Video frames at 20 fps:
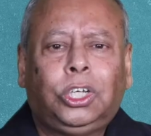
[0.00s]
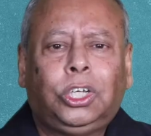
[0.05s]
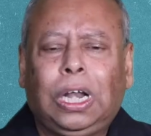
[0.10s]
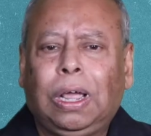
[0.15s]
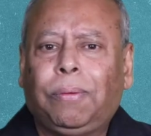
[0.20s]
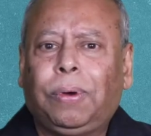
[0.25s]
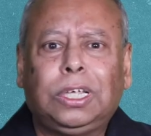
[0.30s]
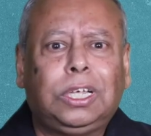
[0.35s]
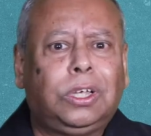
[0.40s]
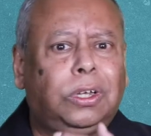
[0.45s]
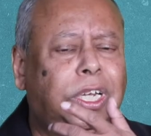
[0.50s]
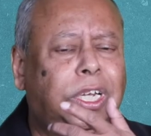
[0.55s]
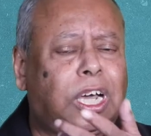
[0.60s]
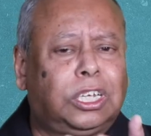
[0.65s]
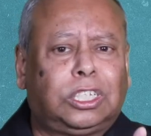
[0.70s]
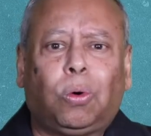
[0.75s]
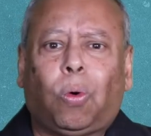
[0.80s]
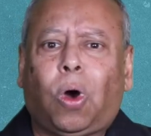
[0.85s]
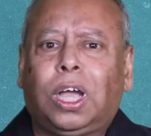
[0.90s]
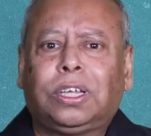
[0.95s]
You will never
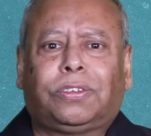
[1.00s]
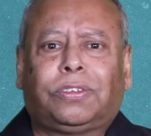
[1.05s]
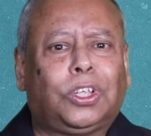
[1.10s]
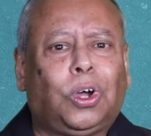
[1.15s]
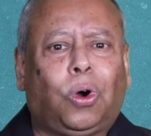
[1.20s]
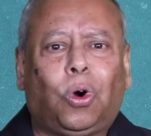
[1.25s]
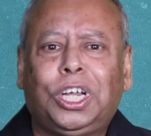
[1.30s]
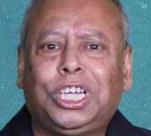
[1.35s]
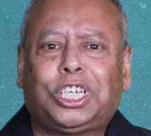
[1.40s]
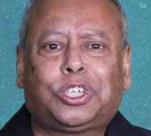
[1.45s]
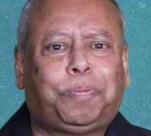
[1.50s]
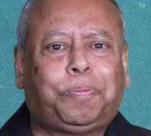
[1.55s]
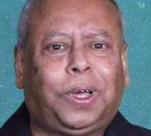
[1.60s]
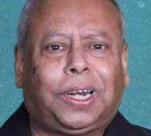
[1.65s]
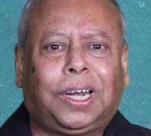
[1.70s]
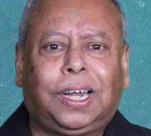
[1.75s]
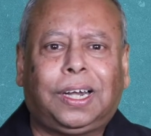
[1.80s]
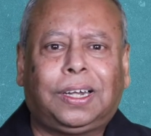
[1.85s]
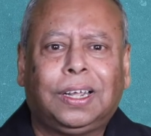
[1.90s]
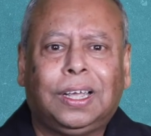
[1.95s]
hear the voice of the Holy
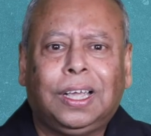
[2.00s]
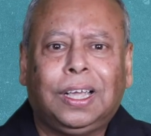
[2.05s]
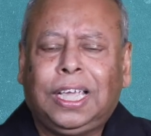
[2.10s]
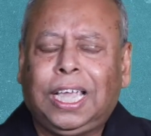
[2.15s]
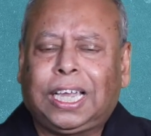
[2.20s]
Spirit.